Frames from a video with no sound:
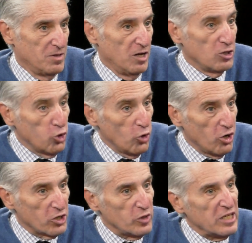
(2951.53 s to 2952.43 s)
a law
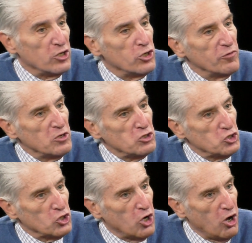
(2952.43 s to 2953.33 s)
article in the
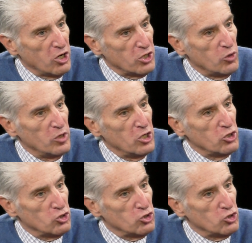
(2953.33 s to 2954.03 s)
University of Chicago